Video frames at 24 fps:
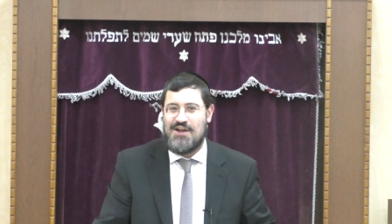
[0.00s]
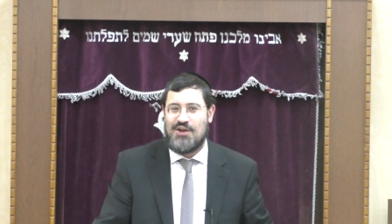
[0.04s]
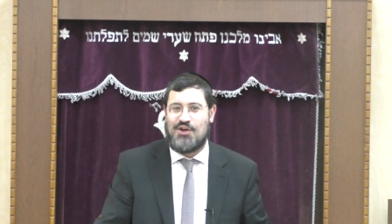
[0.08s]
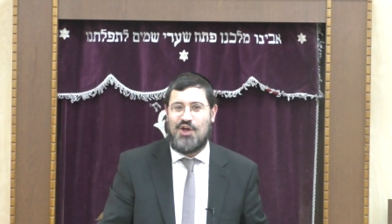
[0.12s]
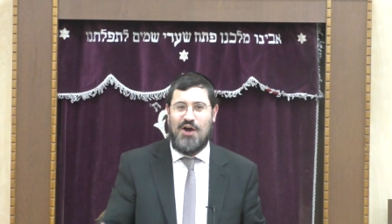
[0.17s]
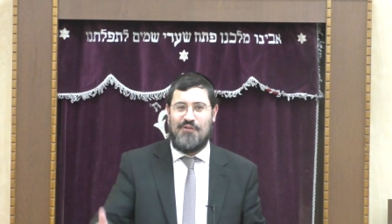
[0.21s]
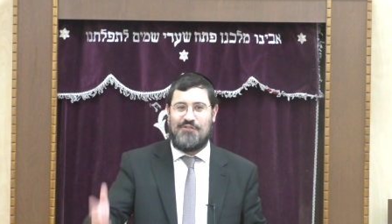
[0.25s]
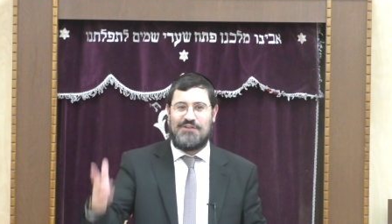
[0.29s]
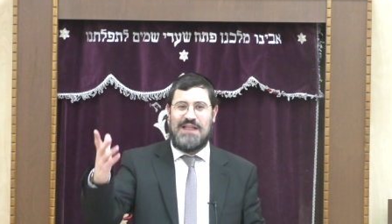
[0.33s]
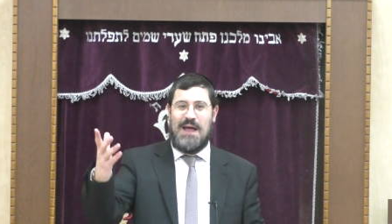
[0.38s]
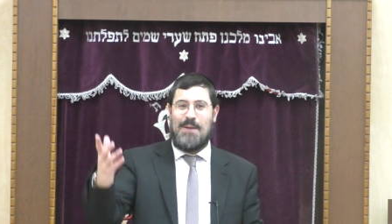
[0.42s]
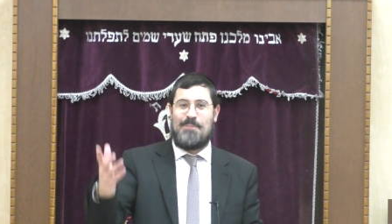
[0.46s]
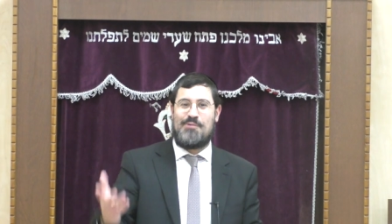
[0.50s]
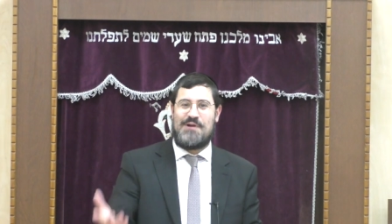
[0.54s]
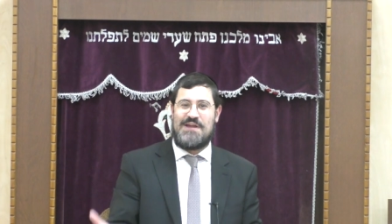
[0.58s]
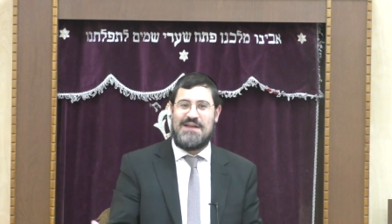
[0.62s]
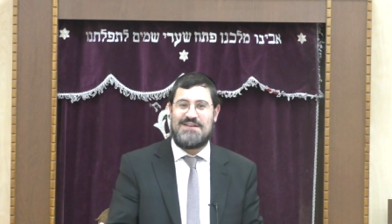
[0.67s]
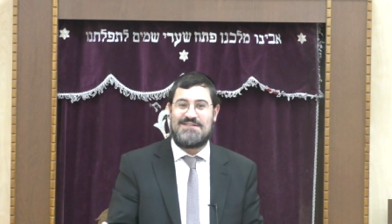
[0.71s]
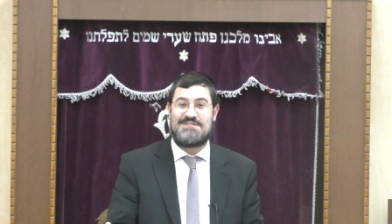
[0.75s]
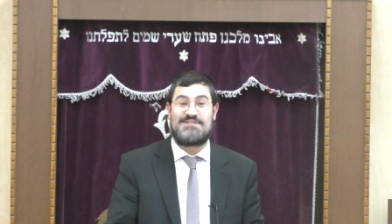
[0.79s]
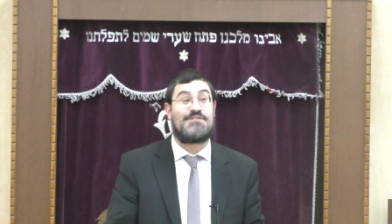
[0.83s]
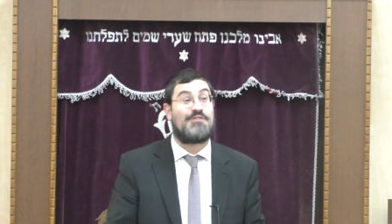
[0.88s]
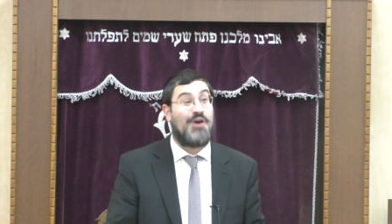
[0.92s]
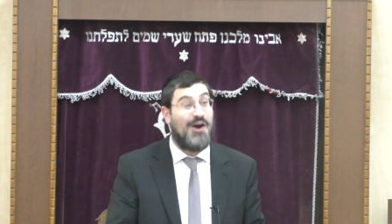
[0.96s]
Cover the
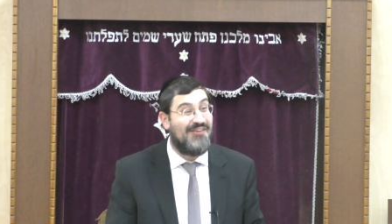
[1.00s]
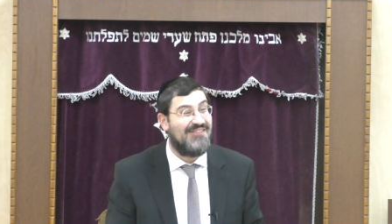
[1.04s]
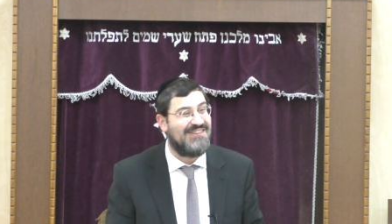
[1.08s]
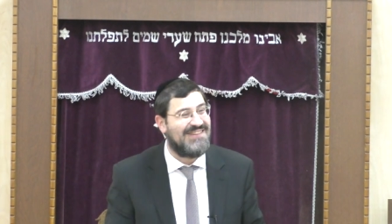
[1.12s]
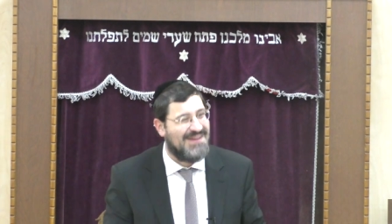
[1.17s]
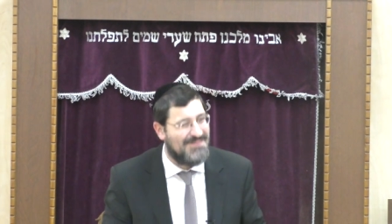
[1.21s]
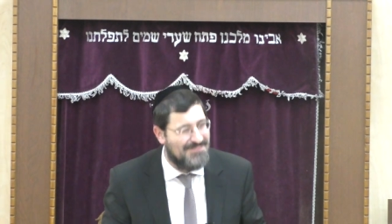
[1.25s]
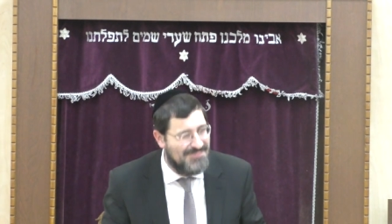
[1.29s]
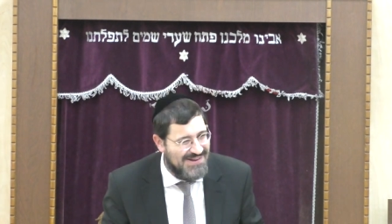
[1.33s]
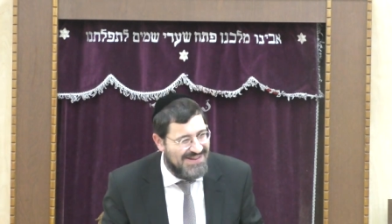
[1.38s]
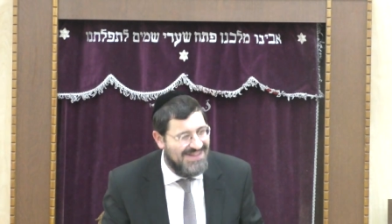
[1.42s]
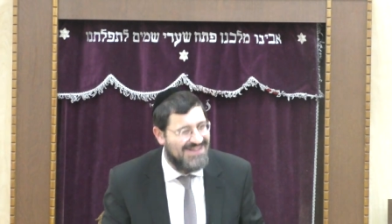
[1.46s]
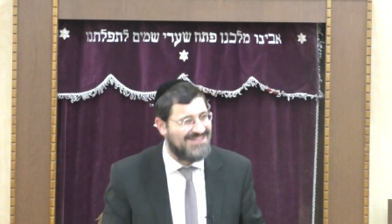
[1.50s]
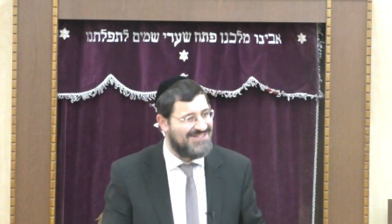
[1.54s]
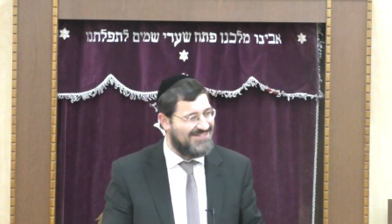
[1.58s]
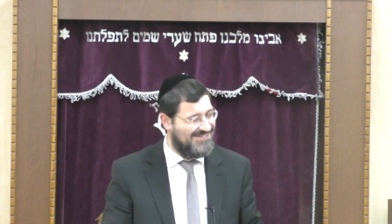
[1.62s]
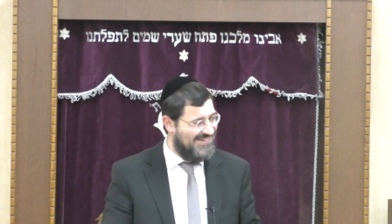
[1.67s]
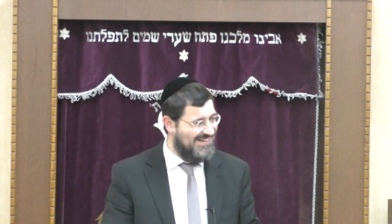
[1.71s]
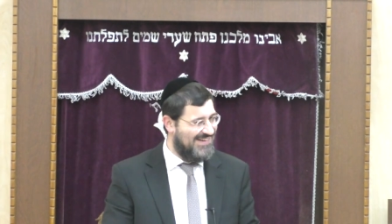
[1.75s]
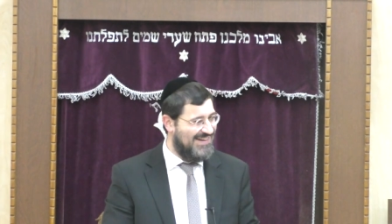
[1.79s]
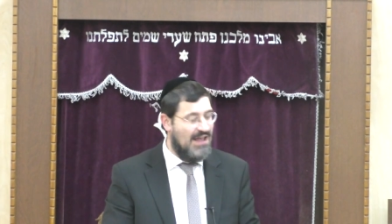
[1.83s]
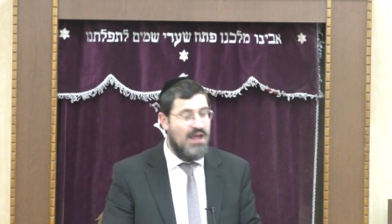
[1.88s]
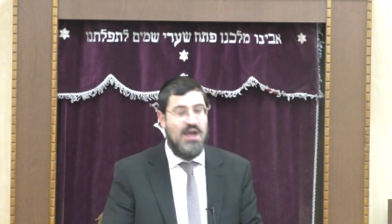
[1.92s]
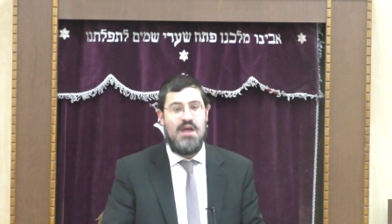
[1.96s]
brius. Cover the brius,
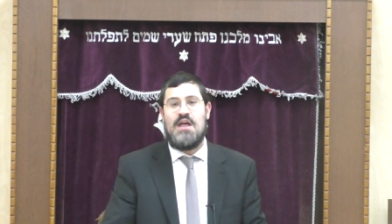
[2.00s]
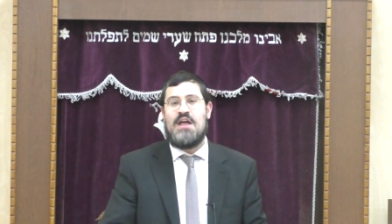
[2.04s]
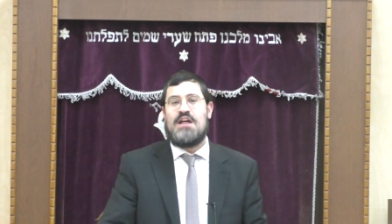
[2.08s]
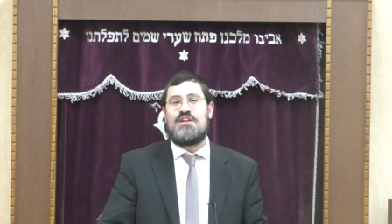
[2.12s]
really.